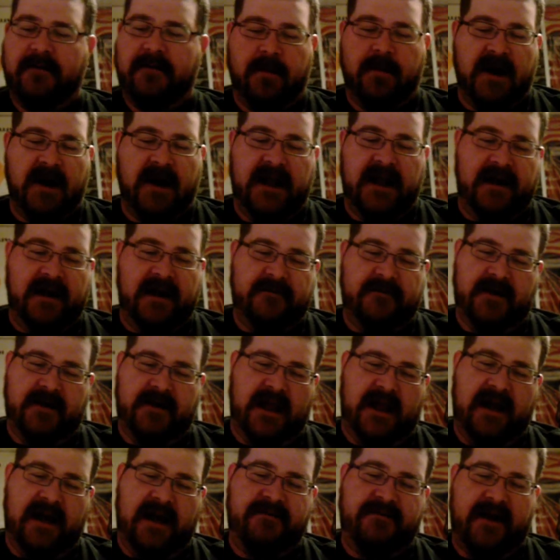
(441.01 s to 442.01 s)
of a Brave.
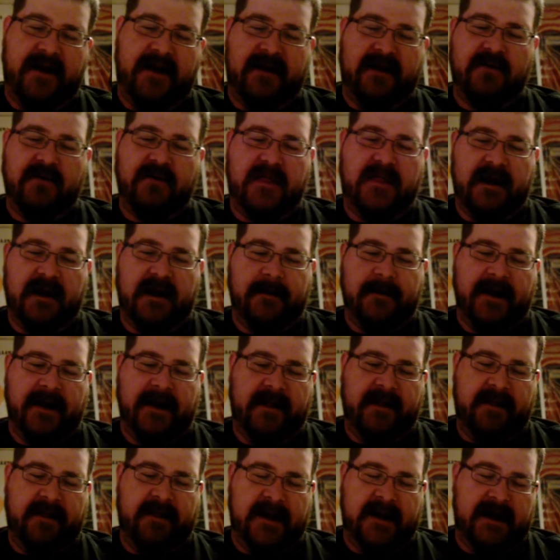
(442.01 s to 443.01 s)
F everything
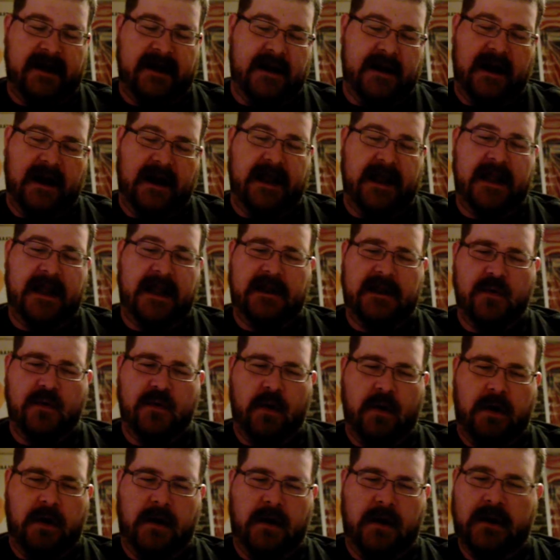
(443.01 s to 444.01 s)
about that. I hate
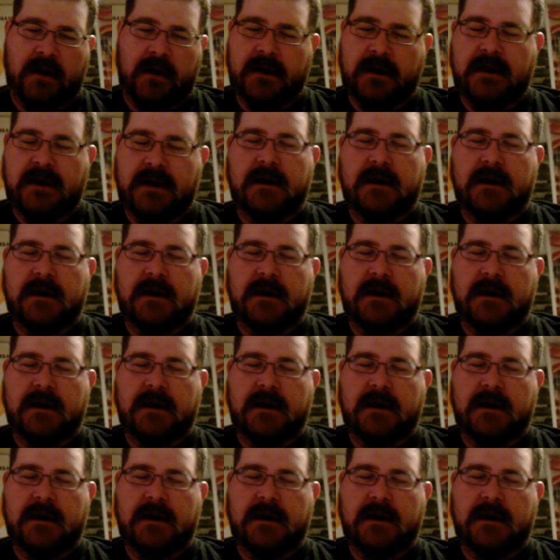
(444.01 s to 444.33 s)
you all.